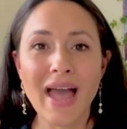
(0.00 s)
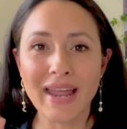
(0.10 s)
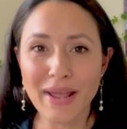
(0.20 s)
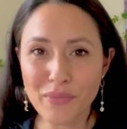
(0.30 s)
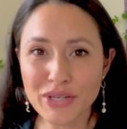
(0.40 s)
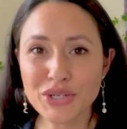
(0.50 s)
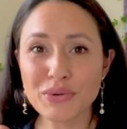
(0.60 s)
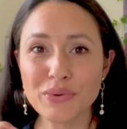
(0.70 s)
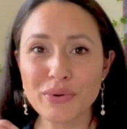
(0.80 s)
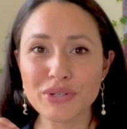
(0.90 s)
And I want
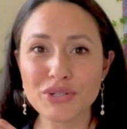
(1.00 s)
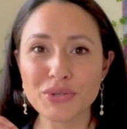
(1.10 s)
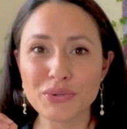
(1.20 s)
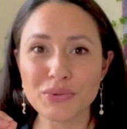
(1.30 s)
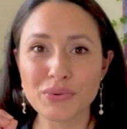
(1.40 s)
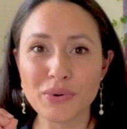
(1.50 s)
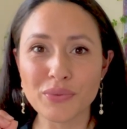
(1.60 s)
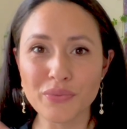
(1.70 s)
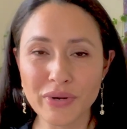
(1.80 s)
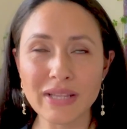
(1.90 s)
you to
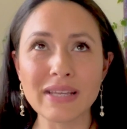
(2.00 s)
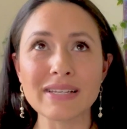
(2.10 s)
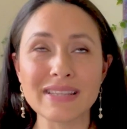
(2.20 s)
really,